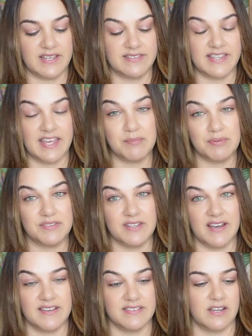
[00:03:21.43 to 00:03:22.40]
a sample
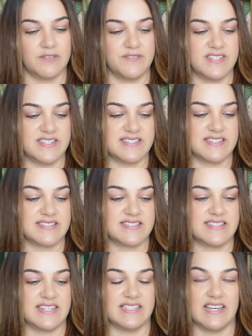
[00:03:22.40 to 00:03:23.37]
size of this
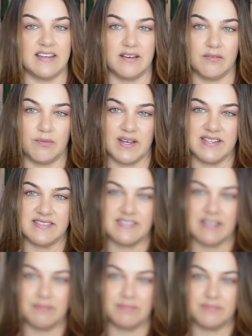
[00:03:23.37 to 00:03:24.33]
Stila
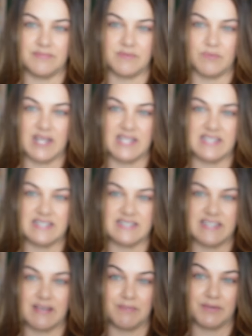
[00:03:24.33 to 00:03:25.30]
One
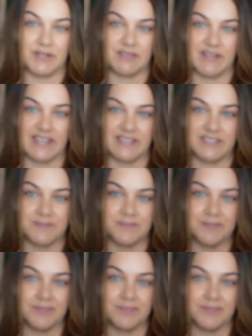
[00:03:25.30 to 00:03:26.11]
Step Correct.